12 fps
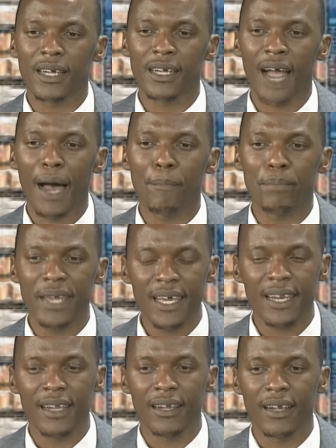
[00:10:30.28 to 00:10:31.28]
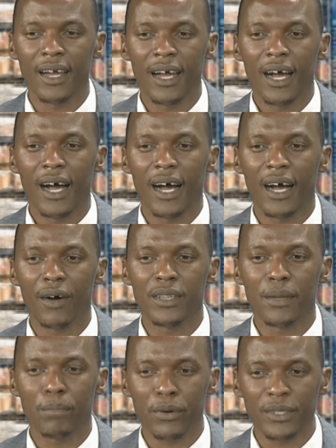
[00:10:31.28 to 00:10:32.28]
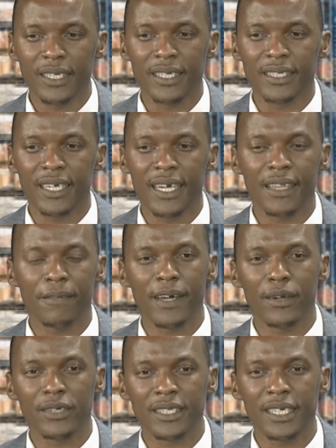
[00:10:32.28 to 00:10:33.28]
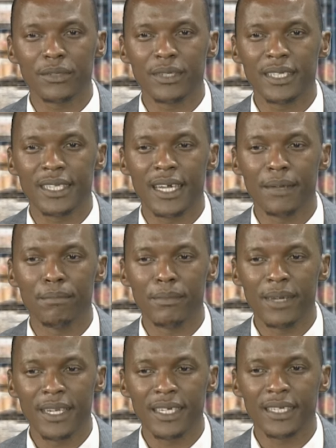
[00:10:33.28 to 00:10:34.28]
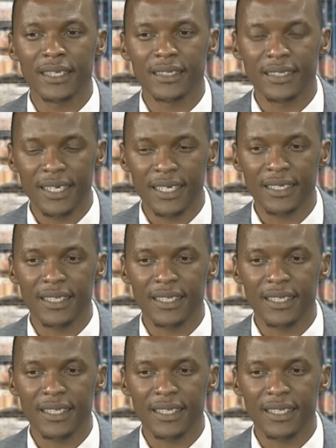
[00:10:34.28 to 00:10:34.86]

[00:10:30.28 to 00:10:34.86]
appearing on the process at the final stage, which is the implementation stage,